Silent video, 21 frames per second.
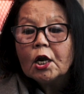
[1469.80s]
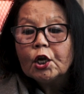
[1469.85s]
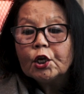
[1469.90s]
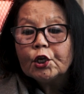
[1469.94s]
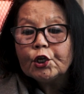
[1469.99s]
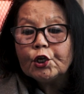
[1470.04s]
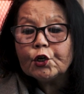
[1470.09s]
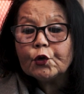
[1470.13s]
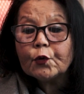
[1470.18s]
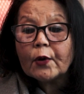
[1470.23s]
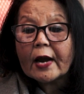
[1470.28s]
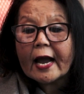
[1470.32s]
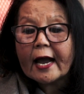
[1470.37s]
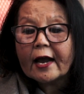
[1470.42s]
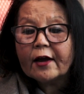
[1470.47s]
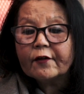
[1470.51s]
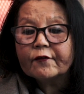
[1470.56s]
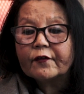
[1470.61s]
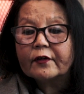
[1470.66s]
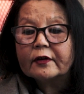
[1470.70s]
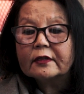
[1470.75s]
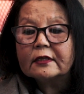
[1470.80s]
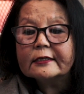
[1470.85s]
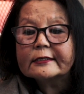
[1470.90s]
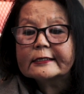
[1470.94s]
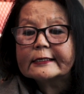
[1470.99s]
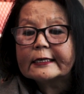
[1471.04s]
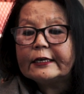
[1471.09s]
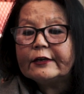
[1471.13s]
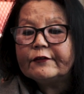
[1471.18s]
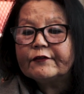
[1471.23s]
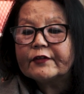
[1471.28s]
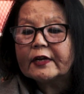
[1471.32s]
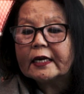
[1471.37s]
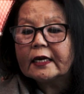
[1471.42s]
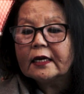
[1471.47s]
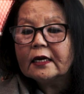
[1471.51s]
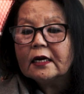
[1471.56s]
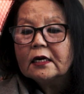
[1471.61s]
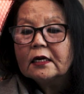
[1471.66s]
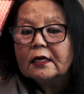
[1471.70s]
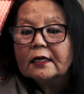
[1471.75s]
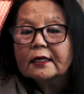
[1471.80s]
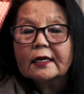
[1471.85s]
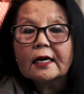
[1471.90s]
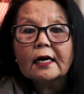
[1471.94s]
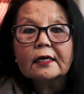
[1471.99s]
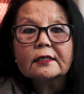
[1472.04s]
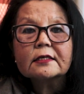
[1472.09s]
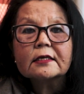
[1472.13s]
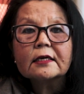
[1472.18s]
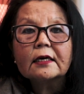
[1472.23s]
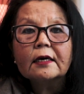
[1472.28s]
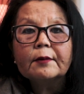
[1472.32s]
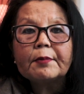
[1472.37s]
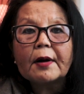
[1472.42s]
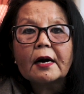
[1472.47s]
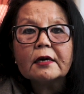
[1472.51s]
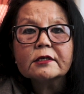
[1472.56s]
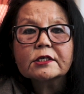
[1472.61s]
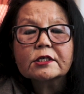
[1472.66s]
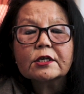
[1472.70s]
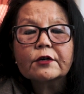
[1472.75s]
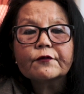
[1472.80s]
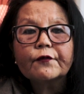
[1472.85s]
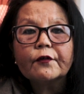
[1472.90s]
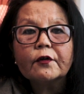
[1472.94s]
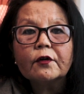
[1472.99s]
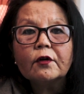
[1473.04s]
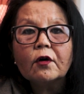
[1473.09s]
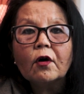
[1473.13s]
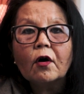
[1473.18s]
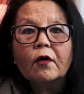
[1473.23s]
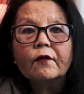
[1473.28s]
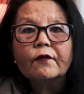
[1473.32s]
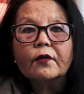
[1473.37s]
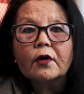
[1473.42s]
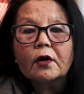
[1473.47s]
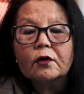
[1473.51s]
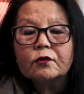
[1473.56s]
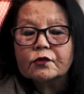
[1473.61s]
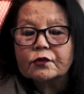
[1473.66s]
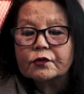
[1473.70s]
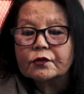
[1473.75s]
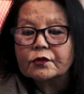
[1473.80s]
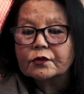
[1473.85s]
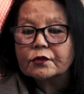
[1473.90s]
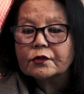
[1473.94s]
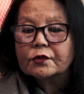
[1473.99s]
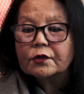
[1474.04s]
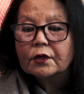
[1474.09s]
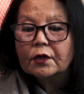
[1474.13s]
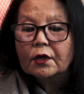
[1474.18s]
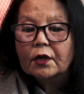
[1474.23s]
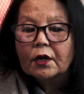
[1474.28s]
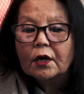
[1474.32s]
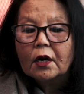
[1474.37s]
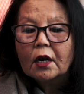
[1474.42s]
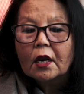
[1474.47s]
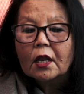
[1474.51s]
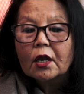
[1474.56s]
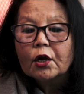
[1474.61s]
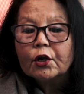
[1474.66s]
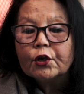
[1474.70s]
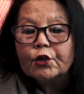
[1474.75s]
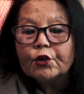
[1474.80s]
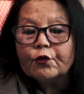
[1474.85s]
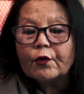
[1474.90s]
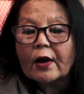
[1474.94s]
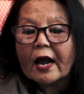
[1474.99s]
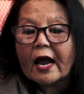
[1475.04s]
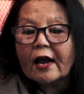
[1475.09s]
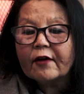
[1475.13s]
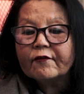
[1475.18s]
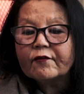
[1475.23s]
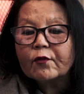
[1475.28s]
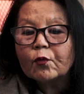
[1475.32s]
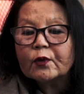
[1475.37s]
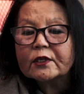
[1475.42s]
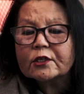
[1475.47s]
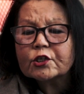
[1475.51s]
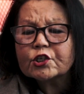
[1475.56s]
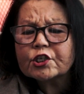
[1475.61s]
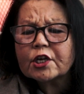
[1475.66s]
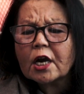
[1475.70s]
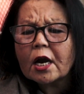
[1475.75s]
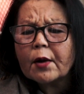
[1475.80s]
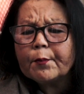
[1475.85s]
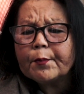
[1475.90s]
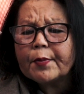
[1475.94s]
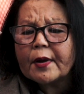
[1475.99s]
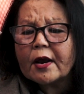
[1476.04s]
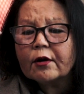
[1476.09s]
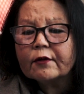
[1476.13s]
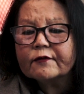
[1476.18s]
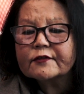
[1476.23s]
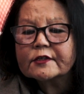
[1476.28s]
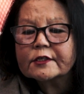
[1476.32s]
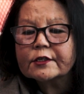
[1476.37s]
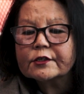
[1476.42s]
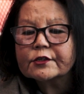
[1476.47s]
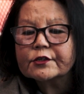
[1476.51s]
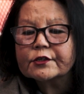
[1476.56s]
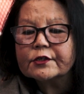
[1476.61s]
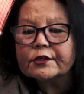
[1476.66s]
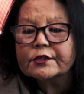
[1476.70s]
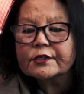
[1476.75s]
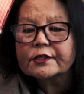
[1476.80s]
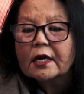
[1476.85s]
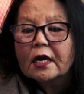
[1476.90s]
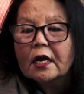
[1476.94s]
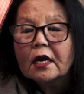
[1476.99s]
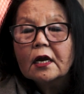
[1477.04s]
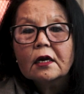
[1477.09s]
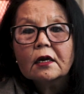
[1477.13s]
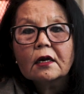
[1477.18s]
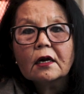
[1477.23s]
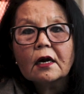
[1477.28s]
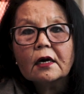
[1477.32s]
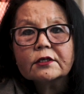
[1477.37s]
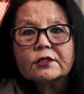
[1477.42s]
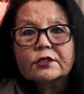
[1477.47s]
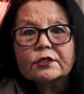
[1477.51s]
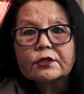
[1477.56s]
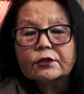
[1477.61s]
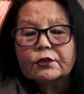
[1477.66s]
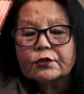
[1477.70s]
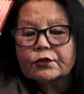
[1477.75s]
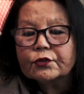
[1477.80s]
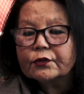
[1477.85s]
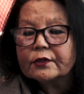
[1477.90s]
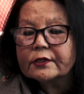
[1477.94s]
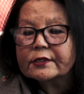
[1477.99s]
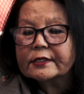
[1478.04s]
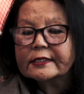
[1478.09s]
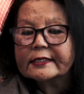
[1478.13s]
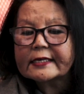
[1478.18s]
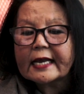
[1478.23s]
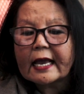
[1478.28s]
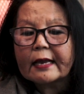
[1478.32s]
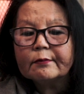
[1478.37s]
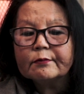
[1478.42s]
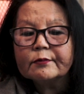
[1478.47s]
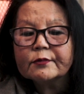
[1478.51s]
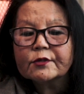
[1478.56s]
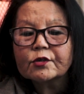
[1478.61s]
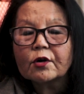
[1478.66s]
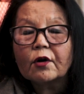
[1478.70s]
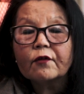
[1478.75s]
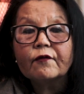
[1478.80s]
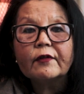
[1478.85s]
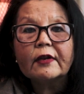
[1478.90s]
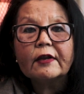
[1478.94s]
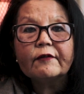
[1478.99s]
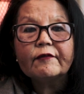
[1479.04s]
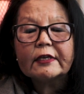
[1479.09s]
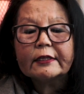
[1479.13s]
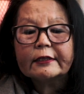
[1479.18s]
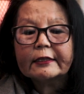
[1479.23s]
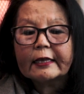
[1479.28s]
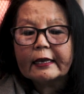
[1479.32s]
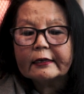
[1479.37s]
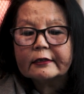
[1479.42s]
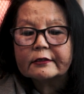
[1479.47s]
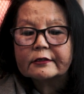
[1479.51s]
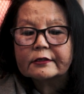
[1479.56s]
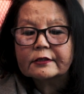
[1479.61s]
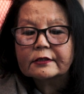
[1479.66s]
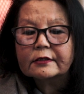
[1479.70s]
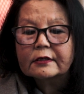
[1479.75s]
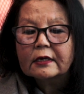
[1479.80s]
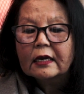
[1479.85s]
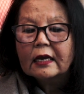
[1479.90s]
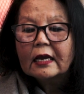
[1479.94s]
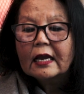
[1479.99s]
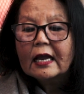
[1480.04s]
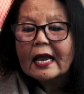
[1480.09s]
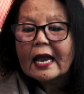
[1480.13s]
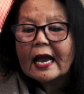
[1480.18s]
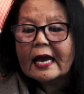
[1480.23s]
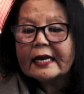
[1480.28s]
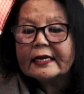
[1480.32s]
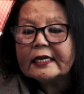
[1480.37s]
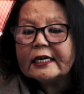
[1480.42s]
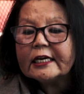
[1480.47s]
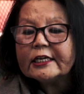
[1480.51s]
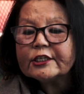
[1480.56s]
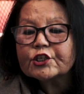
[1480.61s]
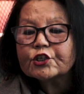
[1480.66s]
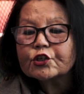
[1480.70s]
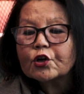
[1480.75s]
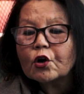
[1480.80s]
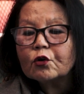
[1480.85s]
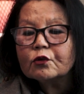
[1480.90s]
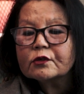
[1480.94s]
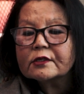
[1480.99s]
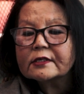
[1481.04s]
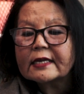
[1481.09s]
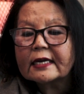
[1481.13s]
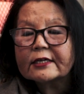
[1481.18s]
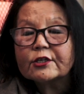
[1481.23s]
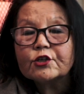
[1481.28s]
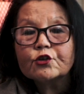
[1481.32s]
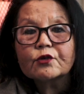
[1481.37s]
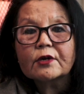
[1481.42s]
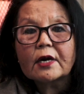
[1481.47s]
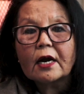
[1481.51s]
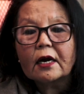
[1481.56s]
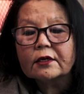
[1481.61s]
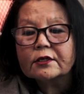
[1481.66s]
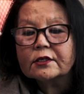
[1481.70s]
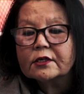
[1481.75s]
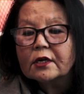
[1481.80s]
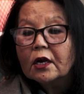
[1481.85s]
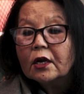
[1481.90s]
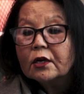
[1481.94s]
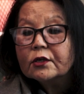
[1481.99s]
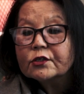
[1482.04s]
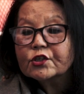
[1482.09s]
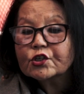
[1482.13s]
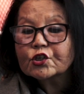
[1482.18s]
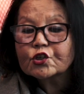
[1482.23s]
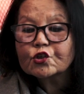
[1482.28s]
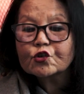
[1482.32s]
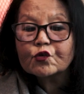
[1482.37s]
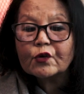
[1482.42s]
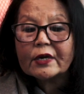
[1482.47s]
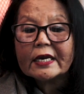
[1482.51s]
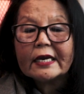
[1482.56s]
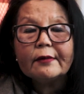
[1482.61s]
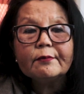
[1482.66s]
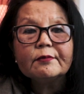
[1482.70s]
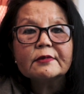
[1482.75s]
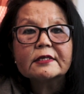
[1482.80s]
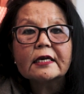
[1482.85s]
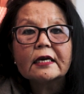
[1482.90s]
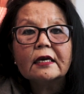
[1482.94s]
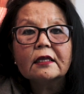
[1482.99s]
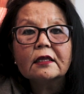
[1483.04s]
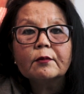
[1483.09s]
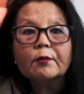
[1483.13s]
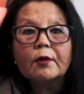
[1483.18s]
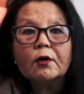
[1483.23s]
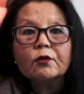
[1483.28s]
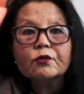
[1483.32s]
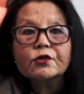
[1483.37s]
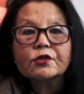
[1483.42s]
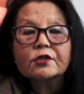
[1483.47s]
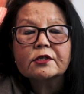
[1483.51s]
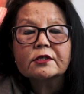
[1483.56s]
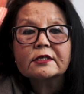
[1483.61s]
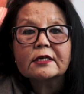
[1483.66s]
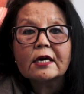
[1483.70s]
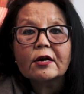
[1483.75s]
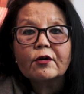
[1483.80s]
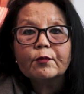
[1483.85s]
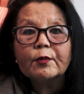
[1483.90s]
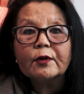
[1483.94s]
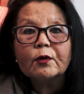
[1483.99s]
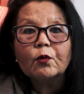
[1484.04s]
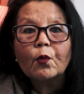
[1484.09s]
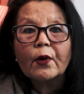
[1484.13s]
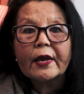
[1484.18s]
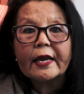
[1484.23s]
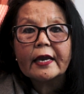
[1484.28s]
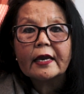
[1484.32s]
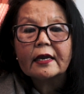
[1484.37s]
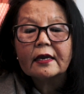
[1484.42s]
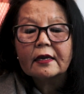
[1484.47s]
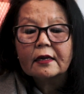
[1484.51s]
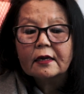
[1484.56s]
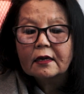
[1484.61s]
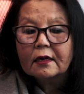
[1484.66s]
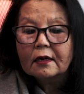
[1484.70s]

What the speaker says: "You have, this evening, cut a basketful of roses. You have, with a sharp pair of scissors, cut through the stems of living things, and each rose that you cut screamed in the most terrible way.